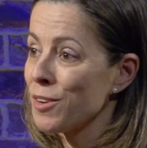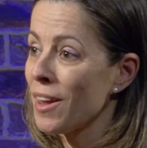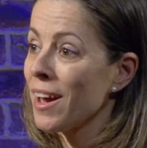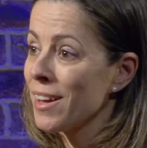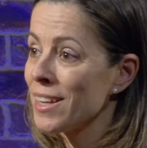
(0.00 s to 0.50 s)

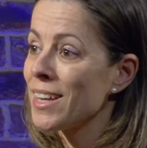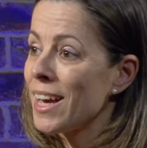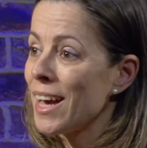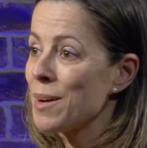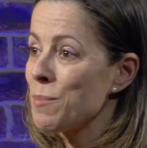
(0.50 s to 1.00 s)
now,
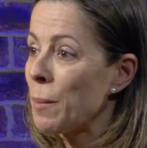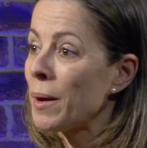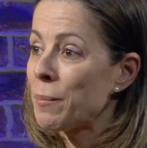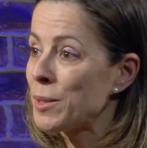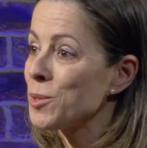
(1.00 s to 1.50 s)
I'm
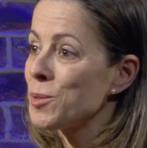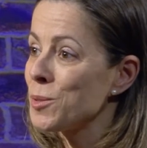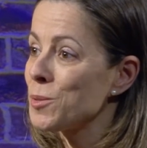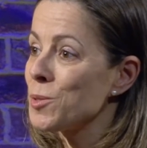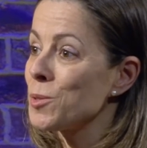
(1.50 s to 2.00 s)
happy
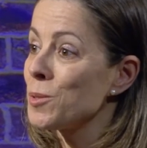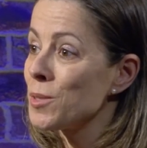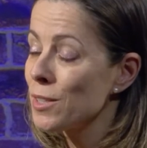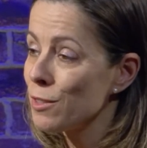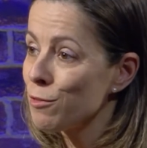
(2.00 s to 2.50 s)
to
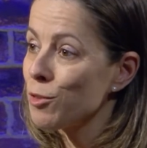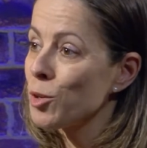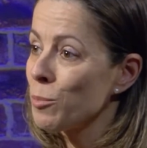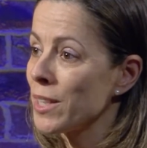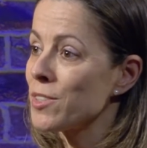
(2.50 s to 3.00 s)

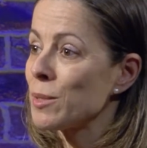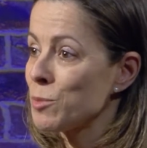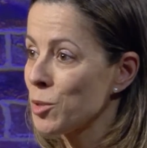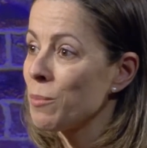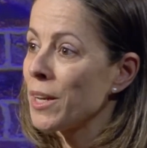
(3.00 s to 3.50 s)
follow my
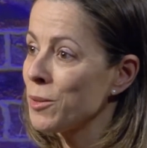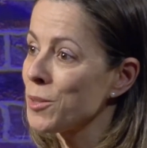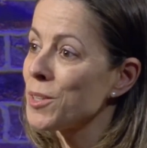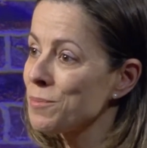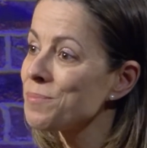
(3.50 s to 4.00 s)
dreams on my own.